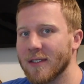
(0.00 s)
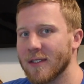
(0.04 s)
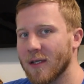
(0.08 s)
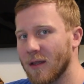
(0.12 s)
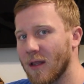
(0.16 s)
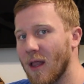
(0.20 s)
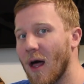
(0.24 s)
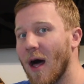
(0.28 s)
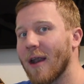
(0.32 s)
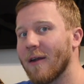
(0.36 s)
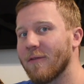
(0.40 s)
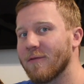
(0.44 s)
a
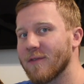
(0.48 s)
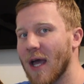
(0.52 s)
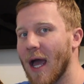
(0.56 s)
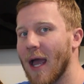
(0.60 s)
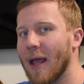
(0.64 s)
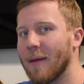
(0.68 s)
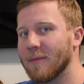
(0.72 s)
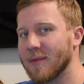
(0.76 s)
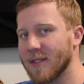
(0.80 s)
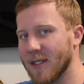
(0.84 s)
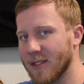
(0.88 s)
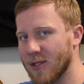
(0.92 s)
lot of
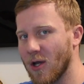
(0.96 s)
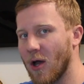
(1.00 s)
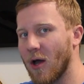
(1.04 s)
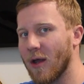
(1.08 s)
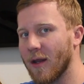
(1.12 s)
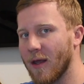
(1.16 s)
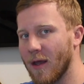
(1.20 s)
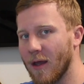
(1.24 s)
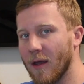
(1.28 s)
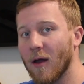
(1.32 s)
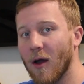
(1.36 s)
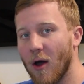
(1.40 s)
times it's on
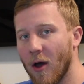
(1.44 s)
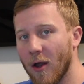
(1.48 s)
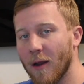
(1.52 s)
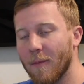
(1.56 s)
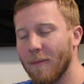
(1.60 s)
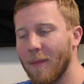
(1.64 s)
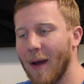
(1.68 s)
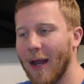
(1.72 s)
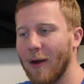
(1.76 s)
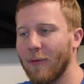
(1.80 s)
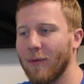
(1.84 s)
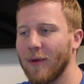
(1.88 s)
a
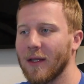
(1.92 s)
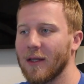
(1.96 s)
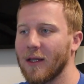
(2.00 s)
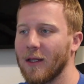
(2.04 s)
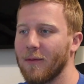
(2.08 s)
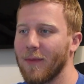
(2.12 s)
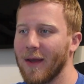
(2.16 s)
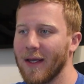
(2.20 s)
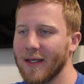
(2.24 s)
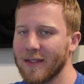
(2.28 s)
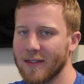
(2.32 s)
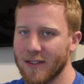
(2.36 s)
bi-weekly
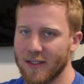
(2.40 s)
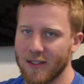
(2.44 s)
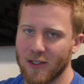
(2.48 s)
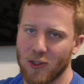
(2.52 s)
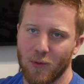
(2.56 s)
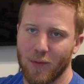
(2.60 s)
basis.